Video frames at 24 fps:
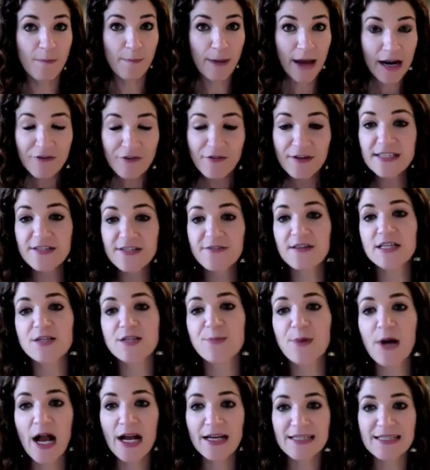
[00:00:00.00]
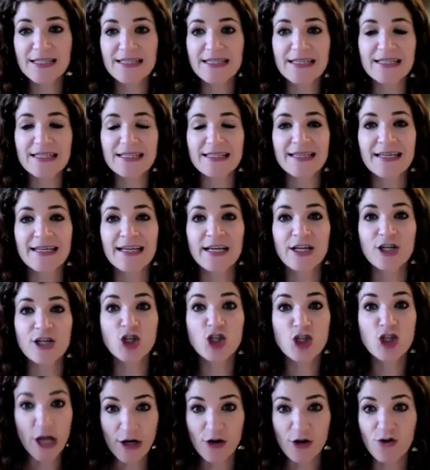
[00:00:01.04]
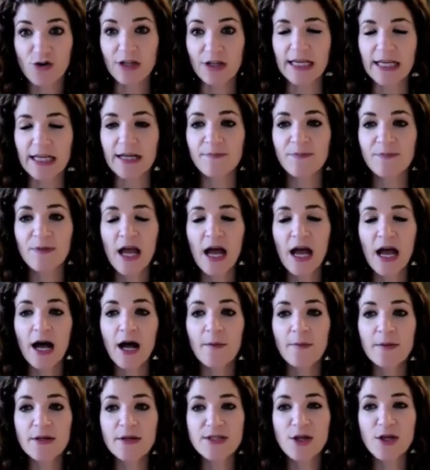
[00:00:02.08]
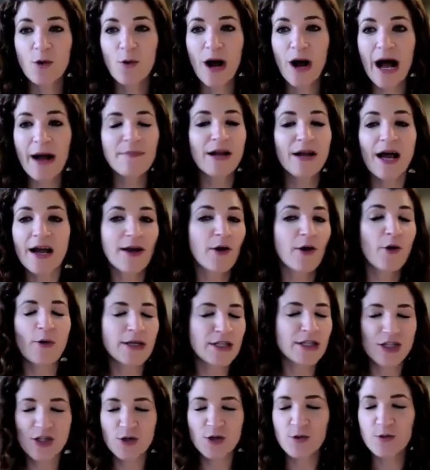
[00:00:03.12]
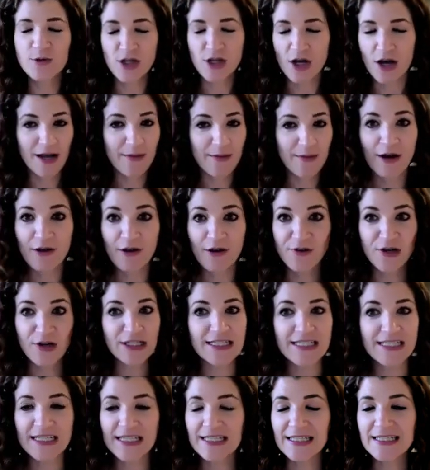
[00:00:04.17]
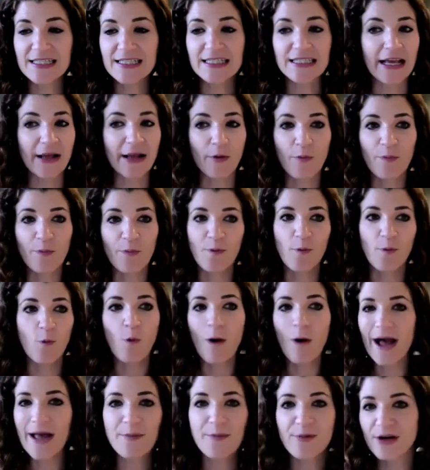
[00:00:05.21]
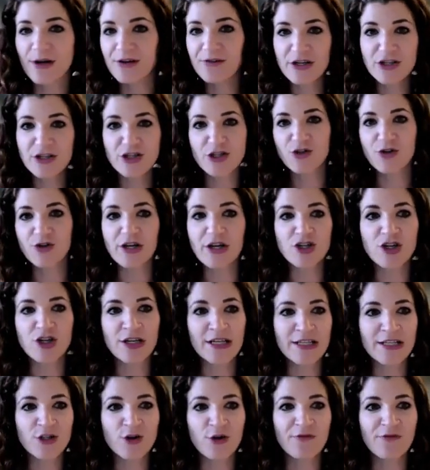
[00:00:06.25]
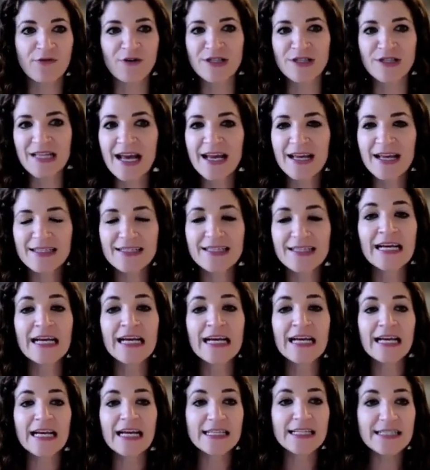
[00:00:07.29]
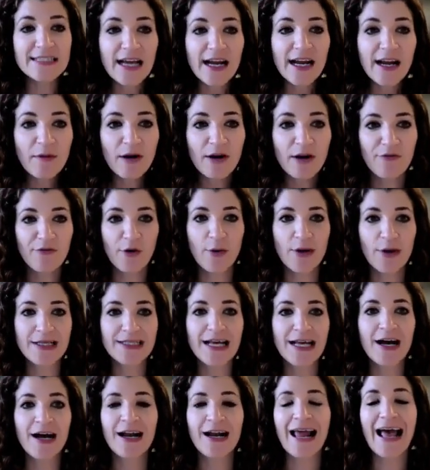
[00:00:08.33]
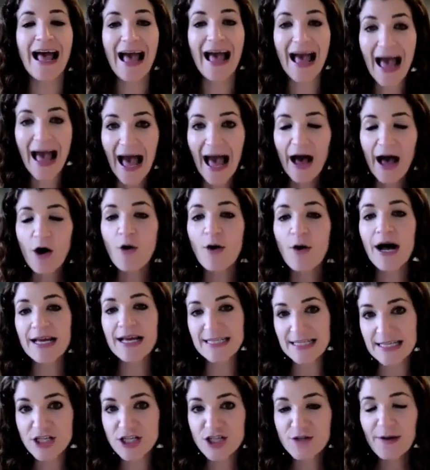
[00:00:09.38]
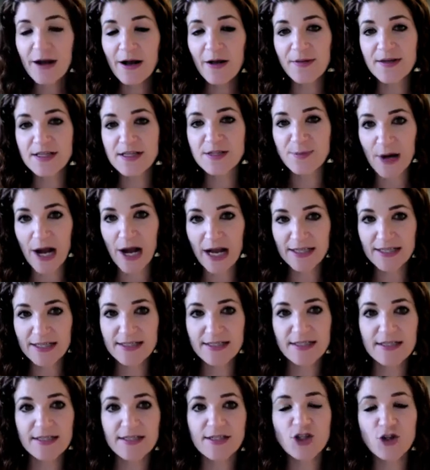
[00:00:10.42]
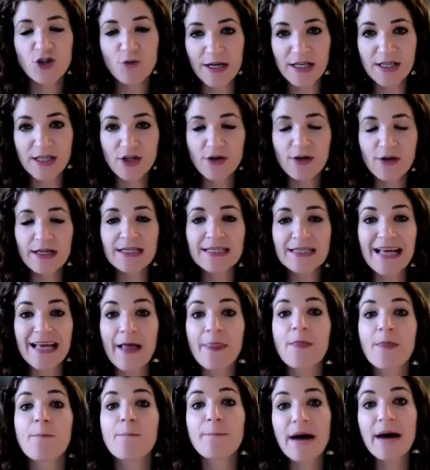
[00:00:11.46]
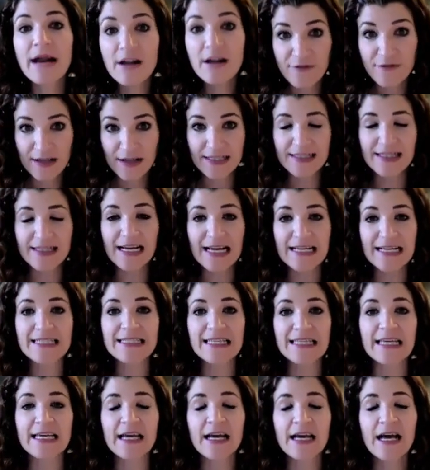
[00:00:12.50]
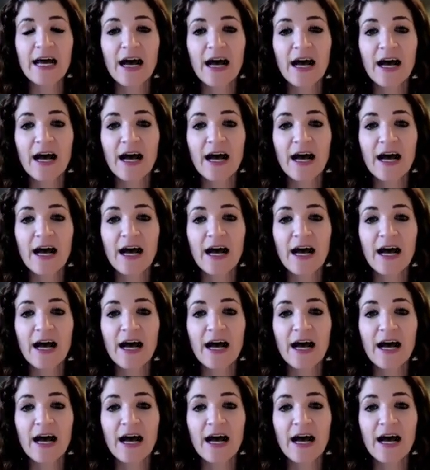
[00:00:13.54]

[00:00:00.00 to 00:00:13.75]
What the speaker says: benefits of these practices generally. So I'm not going to talk about, for instance, like why pre-registration is good for science. Instead, I'm going to focus on how I teach about these practices to my students and the benefits that I see